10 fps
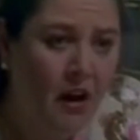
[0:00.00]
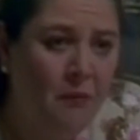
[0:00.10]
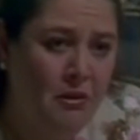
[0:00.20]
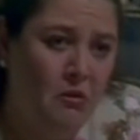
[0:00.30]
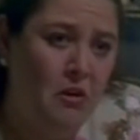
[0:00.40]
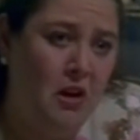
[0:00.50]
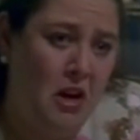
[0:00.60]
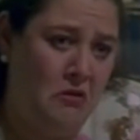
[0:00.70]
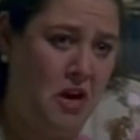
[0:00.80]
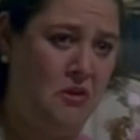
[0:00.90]
I've been throwing it
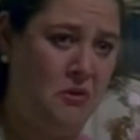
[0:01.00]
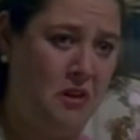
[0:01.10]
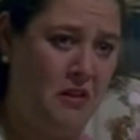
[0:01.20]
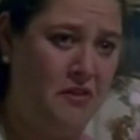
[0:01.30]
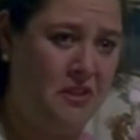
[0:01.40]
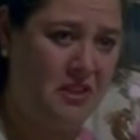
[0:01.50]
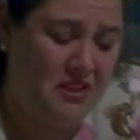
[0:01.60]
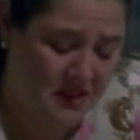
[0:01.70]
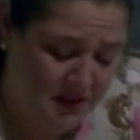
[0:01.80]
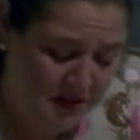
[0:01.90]
out gradually ever
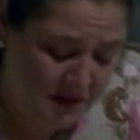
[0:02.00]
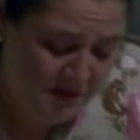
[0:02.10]
since.